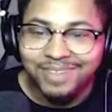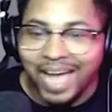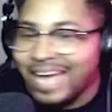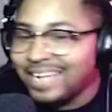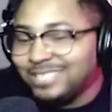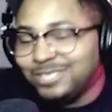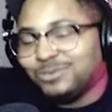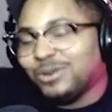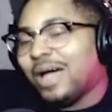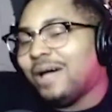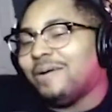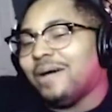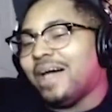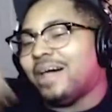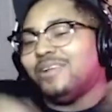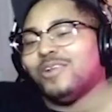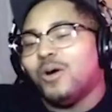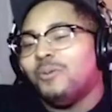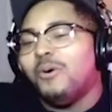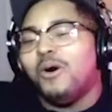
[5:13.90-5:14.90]
I just
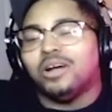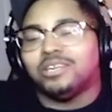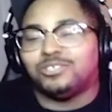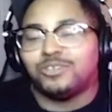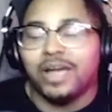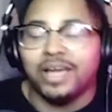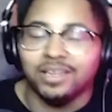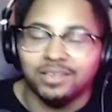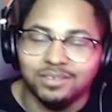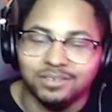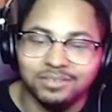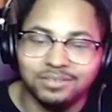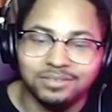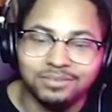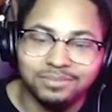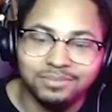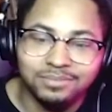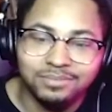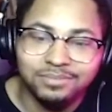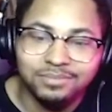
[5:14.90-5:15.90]
no more trailers.
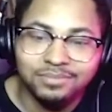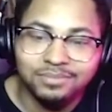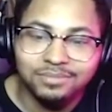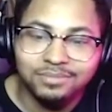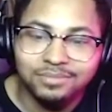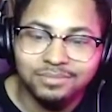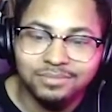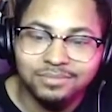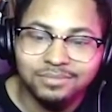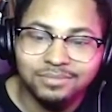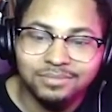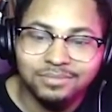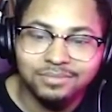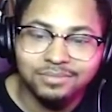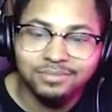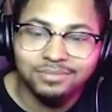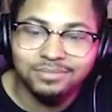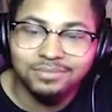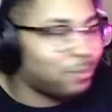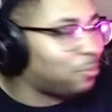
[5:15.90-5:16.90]

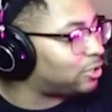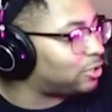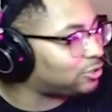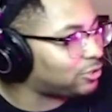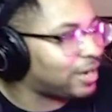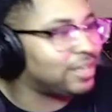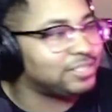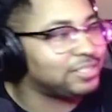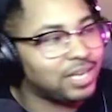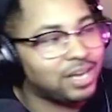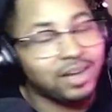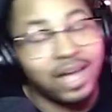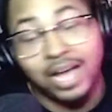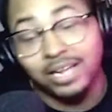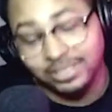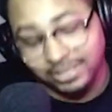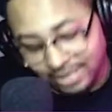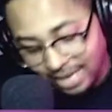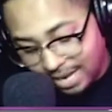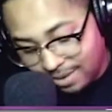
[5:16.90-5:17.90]
No more trailers, dog.
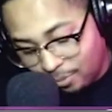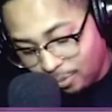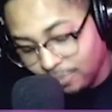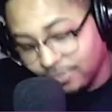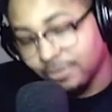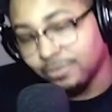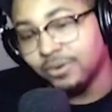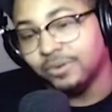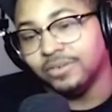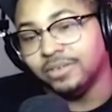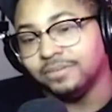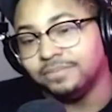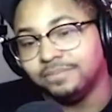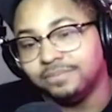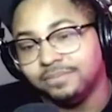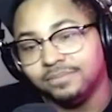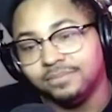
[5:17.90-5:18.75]
I want the movie.